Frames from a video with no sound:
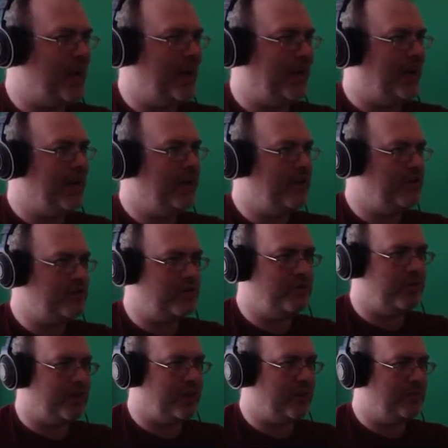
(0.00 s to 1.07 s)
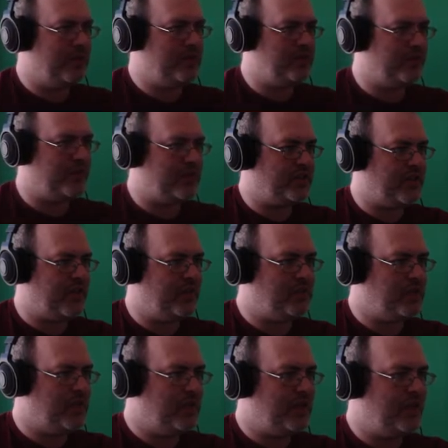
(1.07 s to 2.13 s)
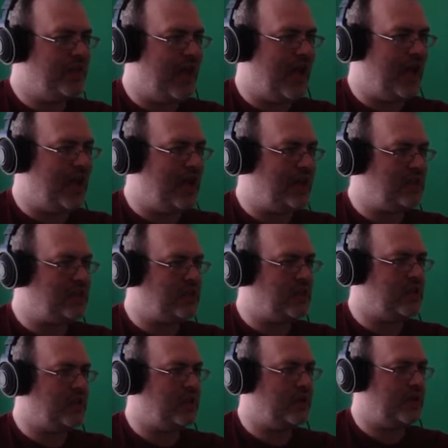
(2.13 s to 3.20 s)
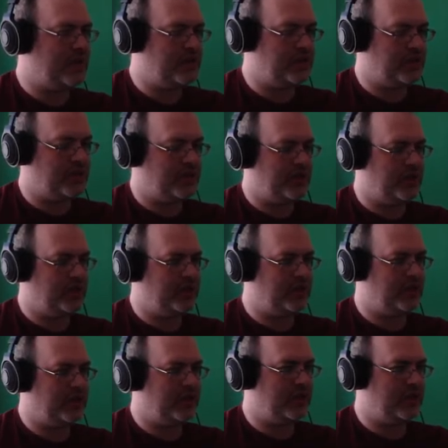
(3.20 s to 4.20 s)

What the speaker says: Derek, you're too bloody impatient for these games. That's all there is to it.